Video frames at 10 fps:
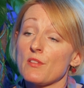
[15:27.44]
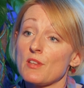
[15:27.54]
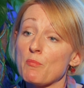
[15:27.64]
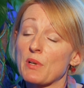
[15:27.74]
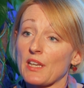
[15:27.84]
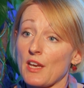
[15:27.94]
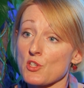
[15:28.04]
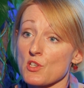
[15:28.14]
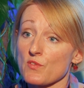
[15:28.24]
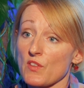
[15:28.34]
The
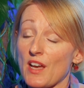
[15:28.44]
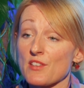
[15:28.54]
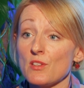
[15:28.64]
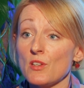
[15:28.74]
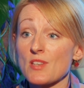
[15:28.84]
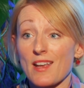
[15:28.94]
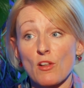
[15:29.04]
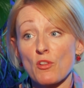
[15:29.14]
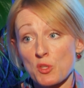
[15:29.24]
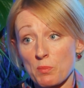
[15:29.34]
implications for that is new
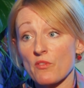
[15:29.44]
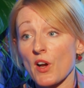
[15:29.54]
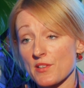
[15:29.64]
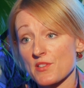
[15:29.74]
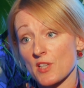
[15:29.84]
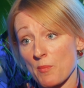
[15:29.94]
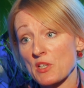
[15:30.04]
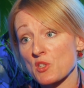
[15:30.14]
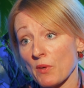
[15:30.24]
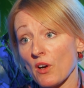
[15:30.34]
technology providers coming
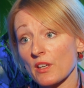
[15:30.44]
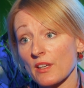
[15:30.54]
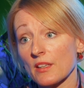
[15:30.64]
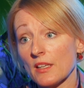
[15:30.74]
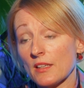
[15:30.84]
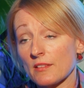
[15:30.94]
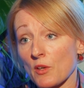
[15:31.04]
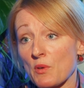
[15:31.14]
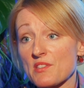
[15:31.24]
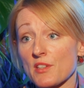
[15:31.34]
to market.
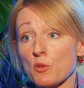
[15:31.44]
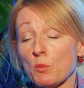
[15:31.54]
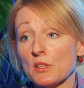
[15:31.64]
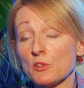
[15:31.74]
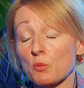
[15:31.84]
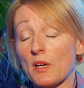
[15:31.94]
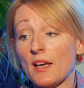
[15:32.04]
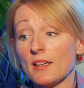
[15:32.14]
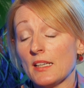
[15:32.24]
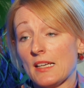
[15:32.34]
So we see a world
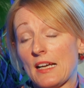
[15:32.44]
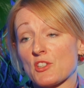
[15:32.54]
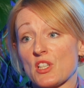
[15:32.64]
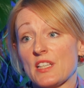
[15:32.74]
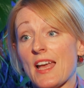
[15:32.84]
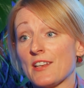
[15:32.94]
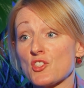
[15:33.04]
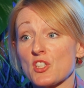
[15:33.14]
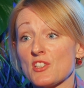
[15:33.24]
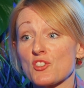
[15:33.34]
where actually
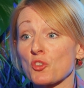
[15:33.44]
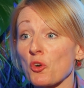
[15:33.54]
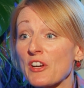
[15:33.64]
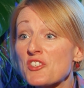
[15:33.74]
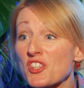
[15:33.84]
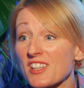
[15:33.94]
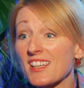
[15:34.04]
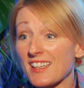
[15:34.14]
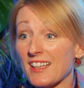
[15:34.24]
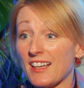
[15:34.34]
energy storage,
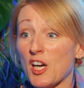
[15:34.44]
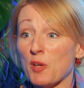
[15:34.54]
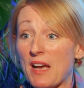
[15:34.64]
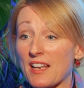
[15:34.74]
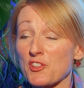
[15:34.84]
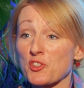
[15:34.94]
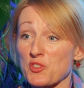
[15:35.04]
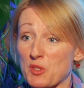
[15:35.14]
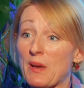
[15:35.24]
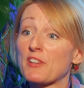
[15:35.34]

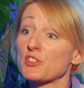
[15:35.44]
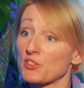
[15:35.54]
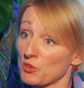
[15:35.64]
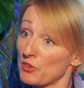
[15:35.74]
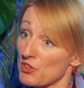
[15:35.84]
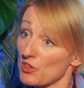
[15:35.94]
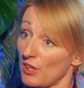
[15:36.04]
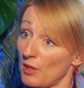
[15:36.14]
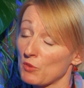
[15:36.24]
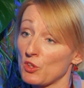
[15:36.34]
electricity battery storage
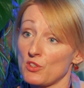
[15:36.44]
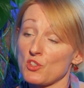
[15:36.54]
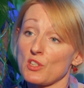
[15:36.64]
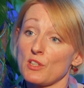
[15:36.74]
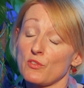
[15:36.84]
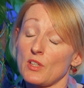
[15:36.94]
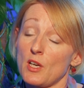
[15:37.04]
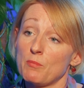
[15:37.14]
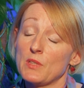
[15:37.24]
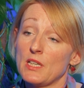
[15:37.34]
could achieve
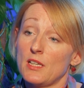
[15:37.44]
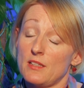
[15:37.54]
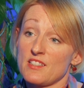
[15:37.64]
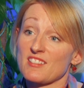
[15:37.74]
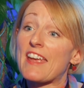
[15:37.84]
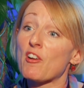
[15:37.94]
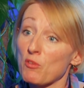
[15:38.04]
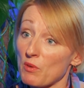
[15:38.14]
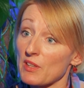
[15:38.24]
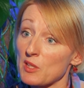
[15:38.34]
scale
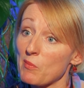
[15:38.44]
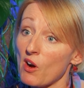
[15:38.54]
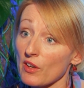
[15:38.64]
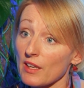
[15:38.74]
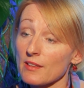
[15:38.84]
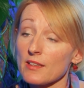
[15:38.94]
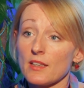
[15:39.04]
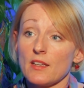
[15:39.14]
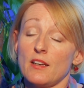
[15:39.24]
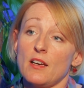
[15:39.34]
within the market.
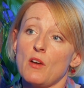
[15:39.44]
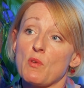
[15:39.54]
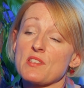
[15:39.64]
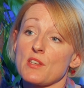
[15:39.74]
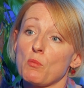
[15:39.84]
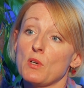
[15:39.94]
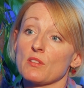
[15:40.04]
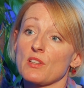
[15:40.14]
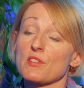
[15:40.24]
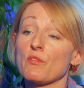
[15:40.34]
We see a
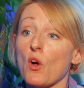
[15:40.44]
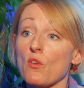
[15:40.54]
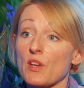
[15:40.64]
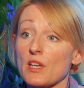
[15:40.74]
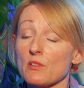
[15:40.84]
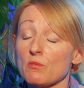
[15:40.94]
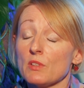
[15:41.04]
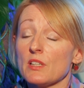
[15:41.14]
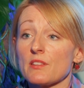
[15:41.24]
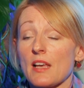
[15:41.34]
world that's evolving with